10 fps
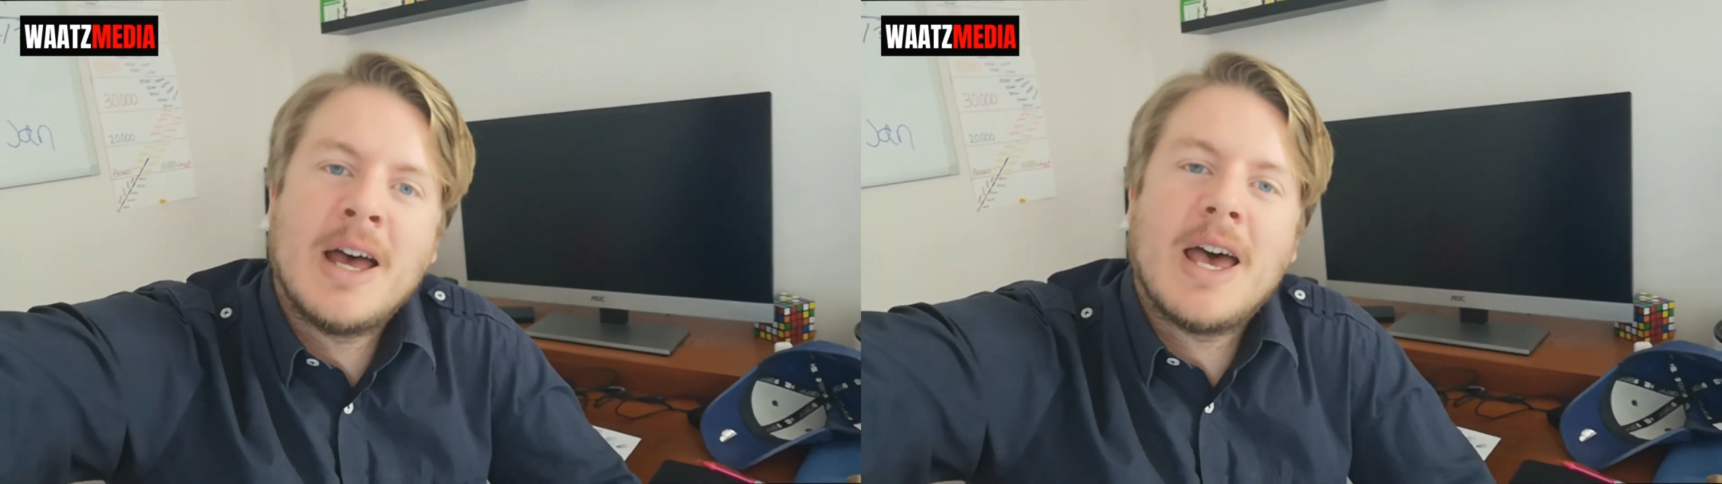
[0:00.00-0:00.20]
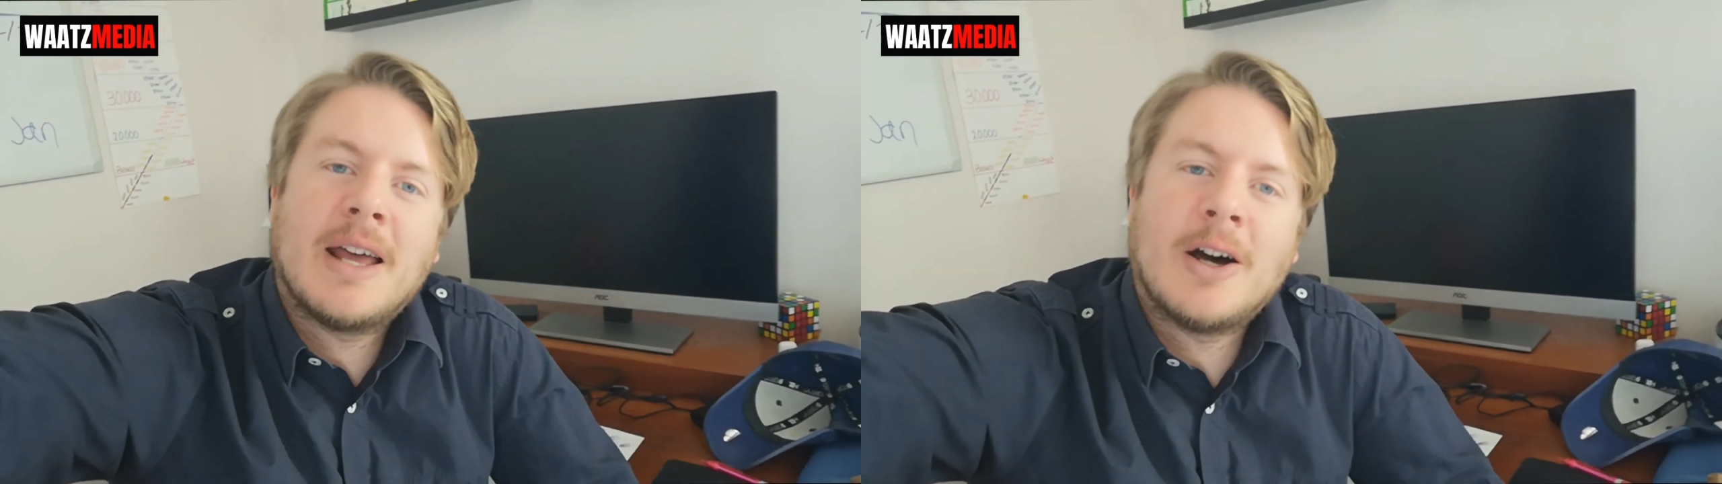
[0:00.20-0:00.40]

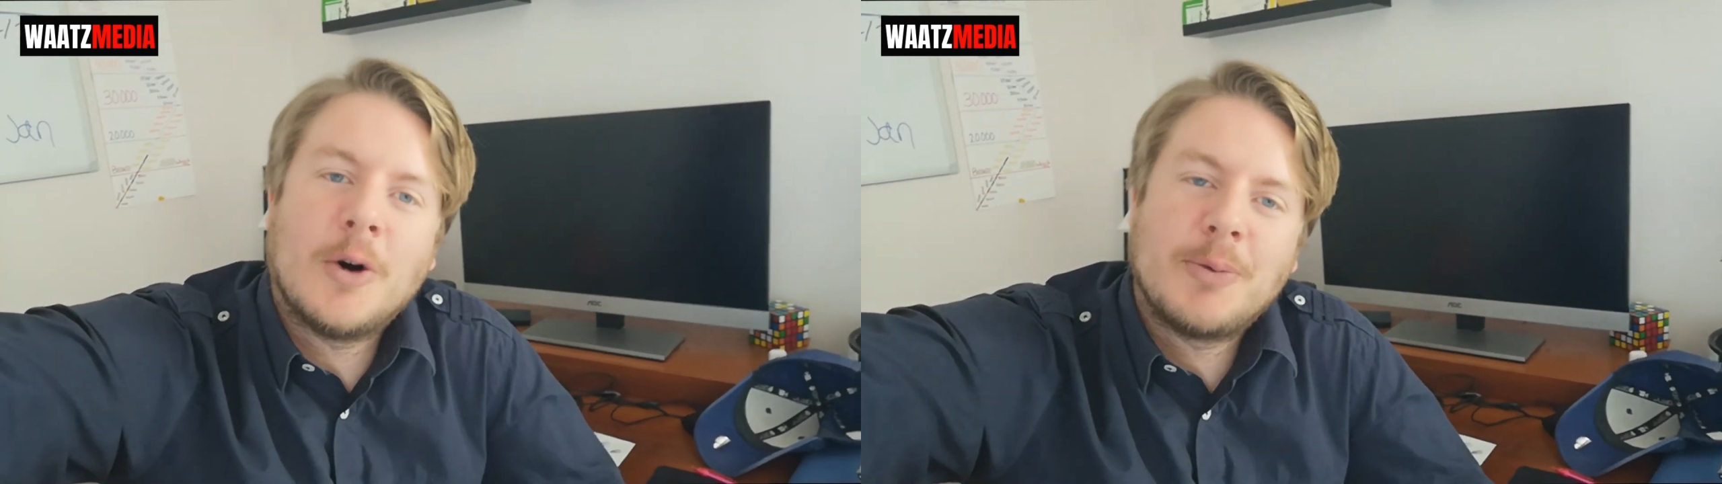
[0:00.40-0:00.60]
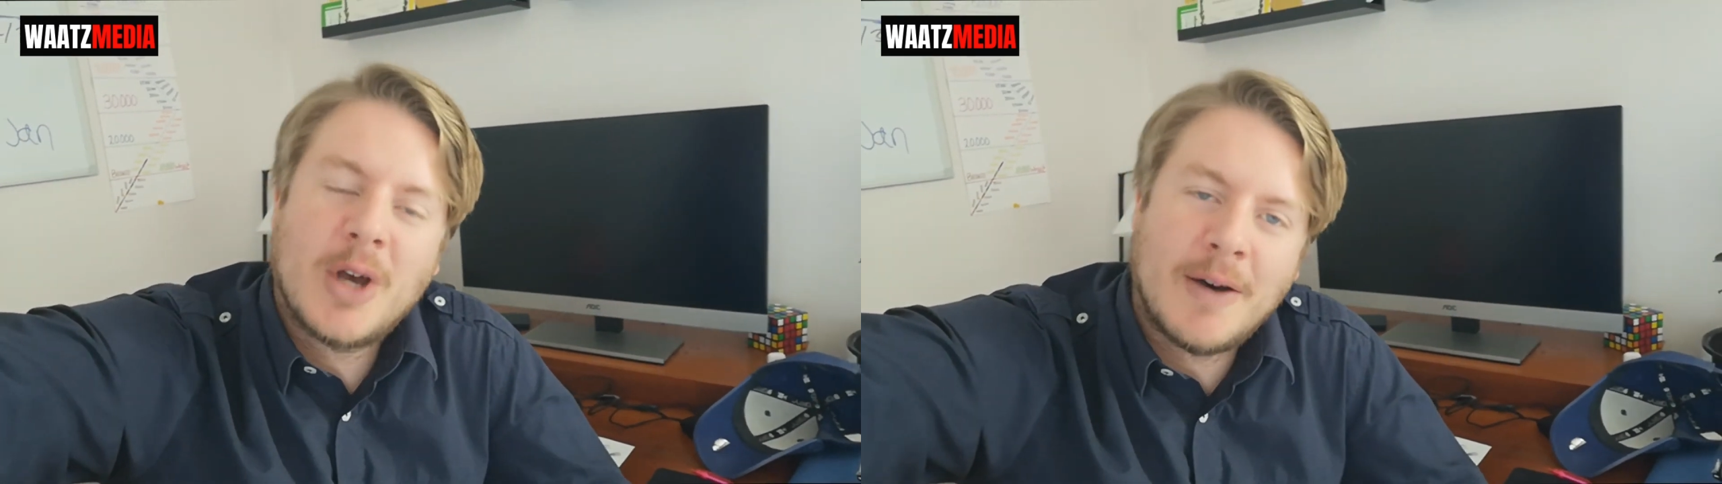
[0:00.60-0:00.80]
And I
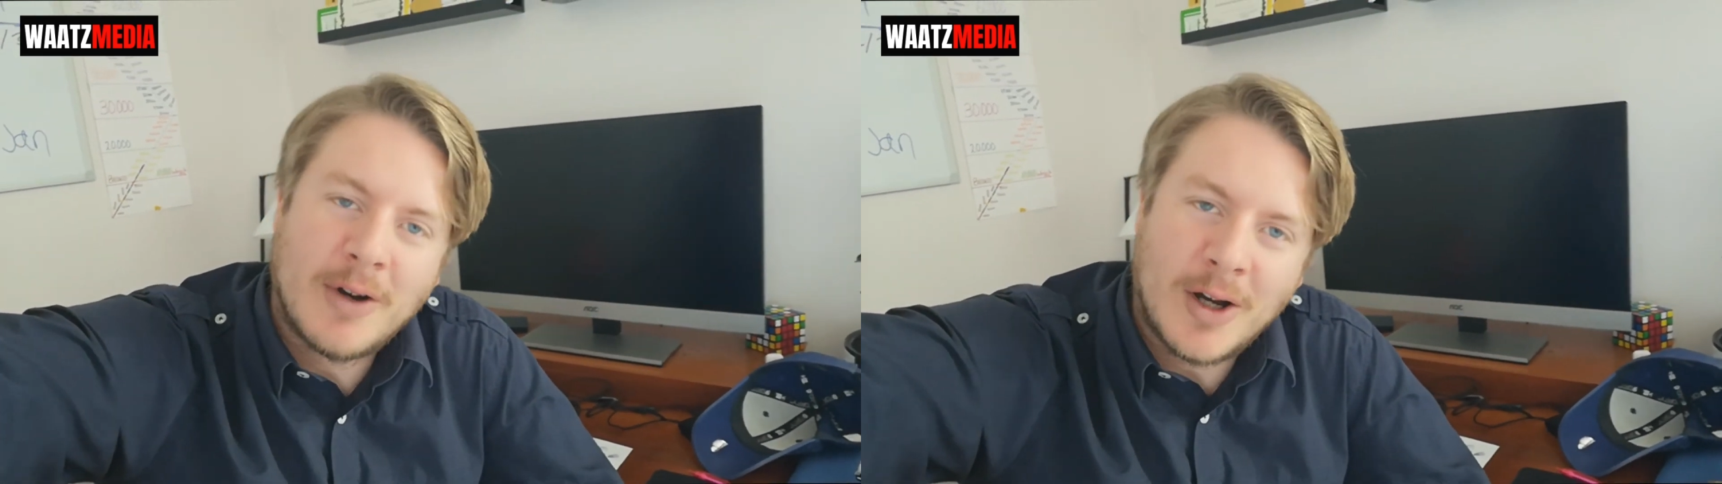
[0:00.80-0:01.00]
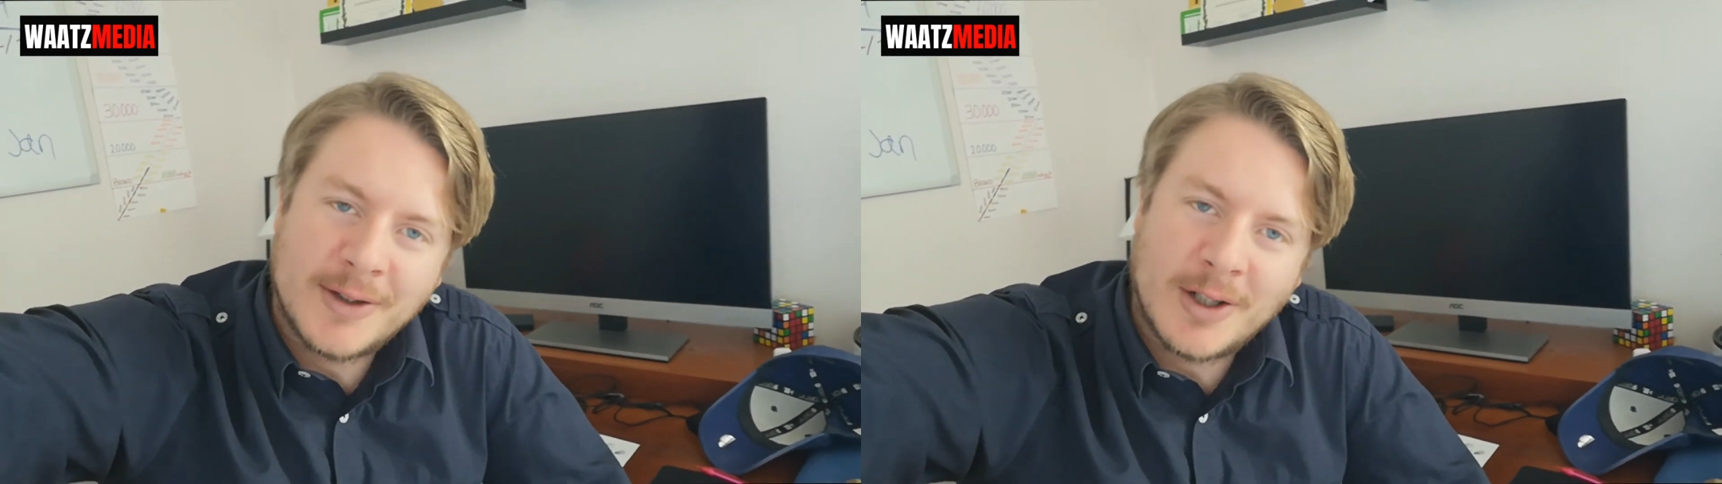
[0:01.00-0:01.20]
hope you have an
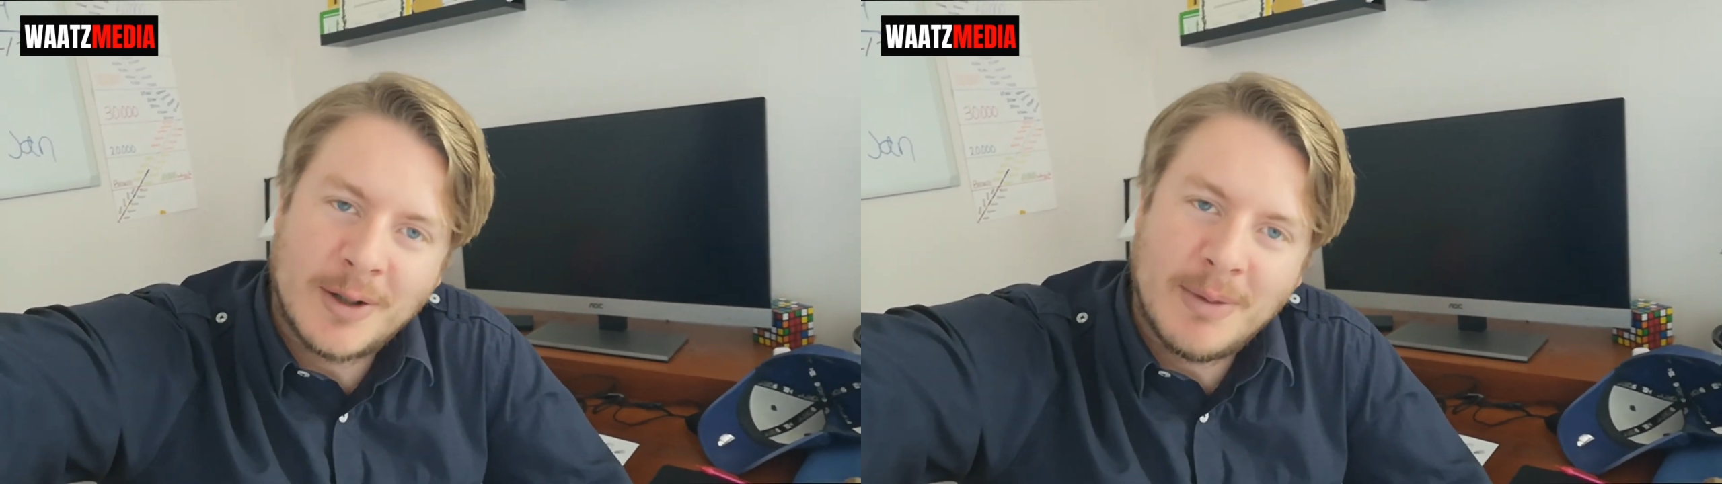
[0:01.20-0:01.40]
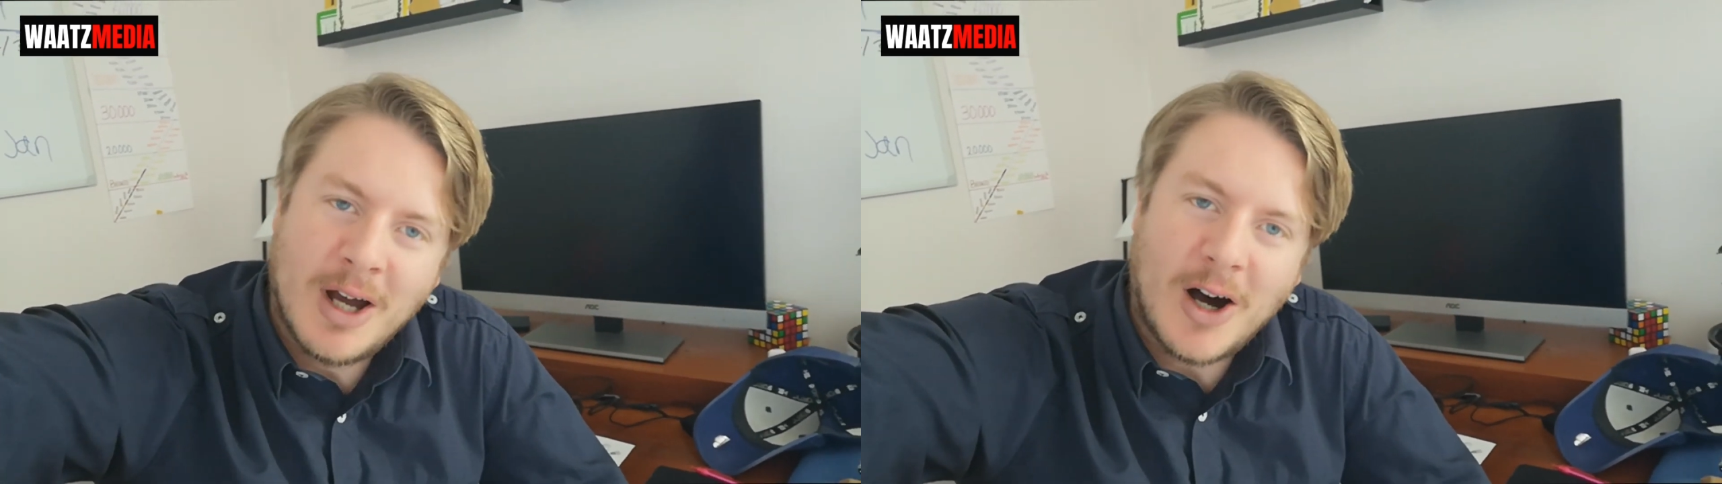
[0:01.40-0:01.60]

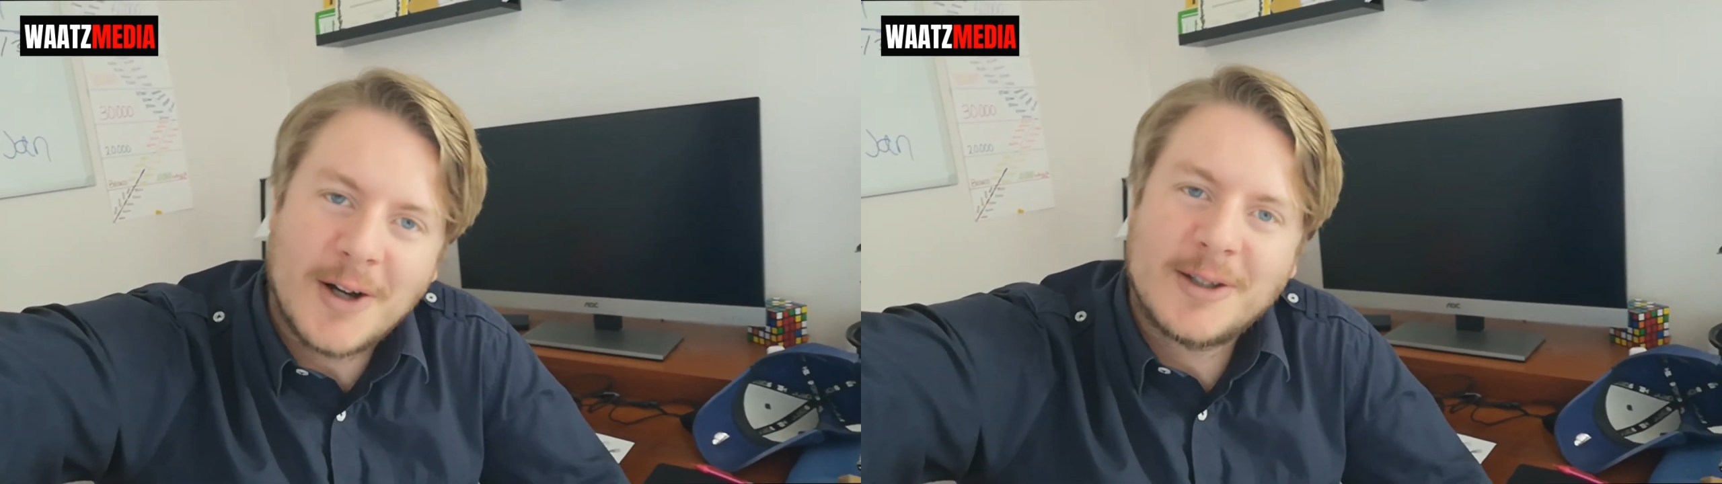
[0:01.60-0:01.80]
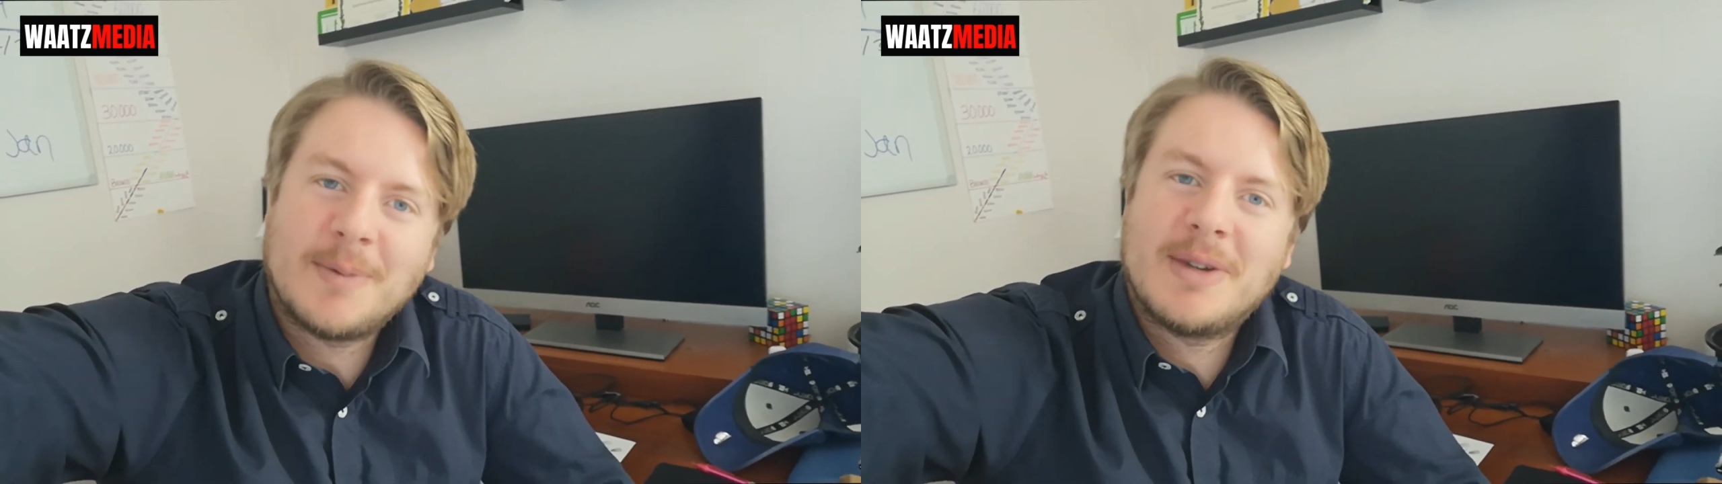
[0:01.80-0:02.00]
awesome,
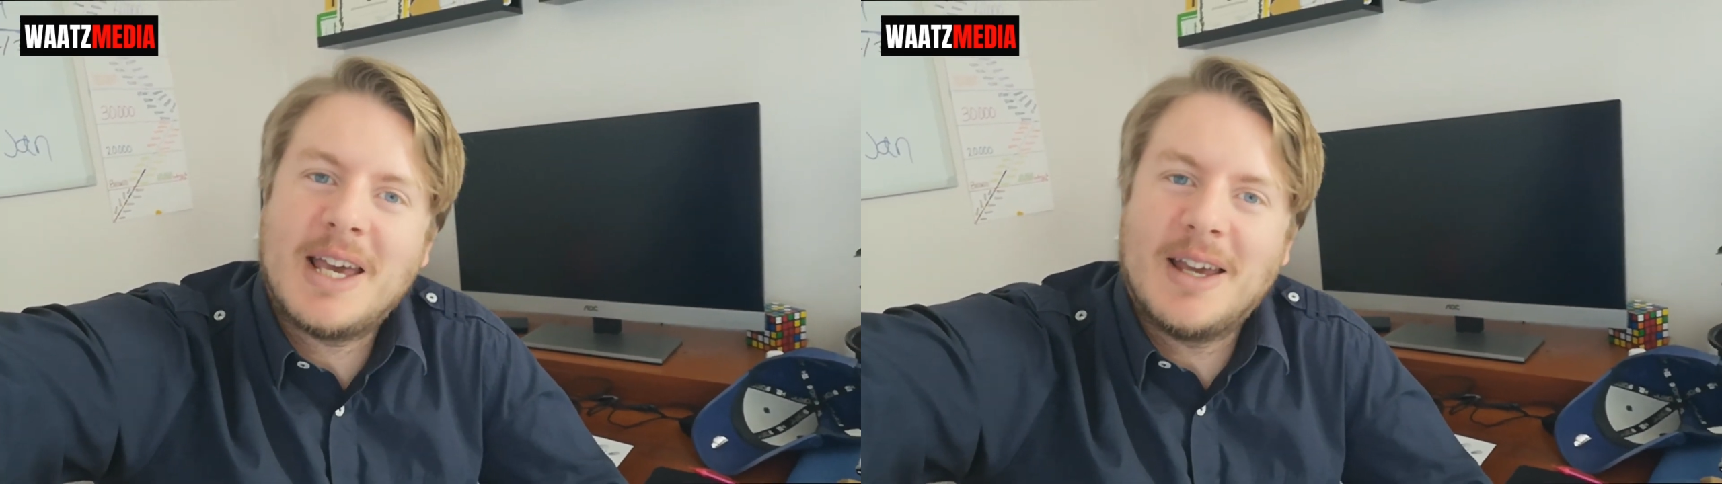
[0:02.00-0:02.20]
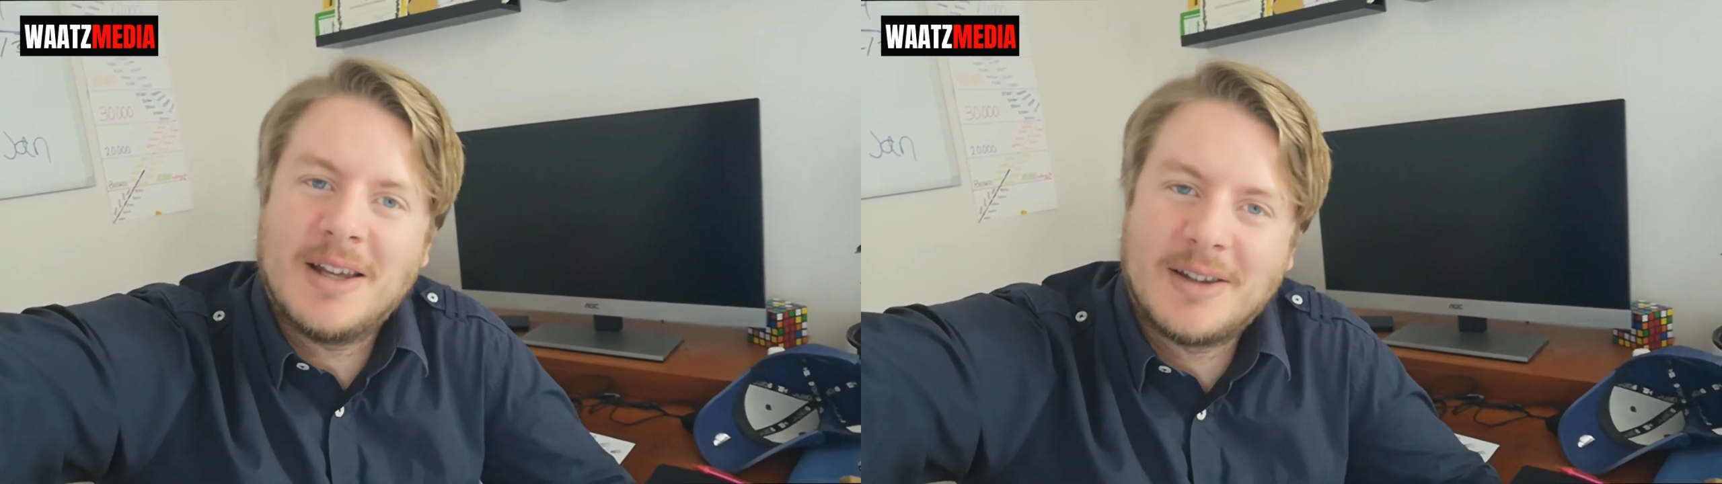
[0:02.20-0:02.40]
awesome day.